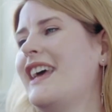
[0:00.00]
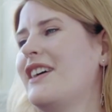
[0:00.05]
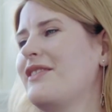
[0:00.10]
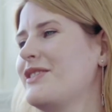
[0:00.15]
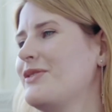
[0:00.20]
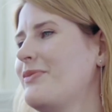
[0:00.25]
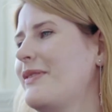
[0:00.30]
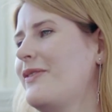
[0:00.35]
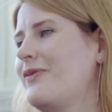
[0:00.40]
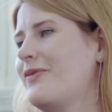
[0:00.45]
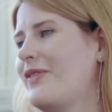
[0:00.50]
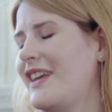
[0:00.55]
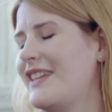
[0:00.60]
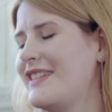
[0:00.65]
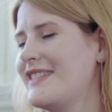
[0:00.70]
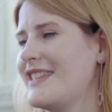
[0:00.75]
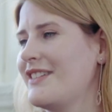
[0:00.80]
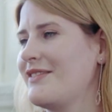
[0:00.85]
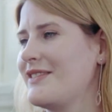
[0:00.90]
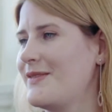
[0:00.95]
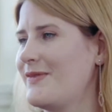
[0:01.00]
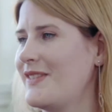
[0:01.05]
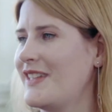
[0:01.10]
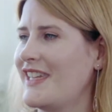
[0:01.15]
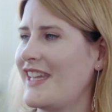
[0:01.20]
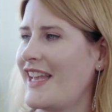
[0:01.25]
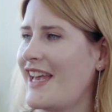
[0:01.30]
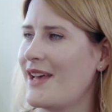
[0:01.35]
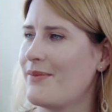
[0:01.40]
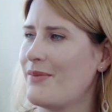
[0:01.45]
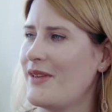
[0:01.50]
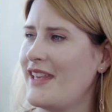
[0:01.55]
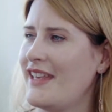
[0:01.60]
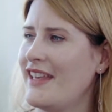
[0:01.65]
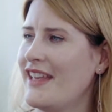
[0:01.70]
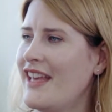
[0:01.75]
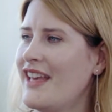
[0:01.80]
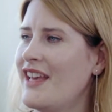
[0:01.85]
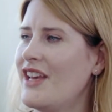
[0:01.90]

I was with friends, I was feeling happy.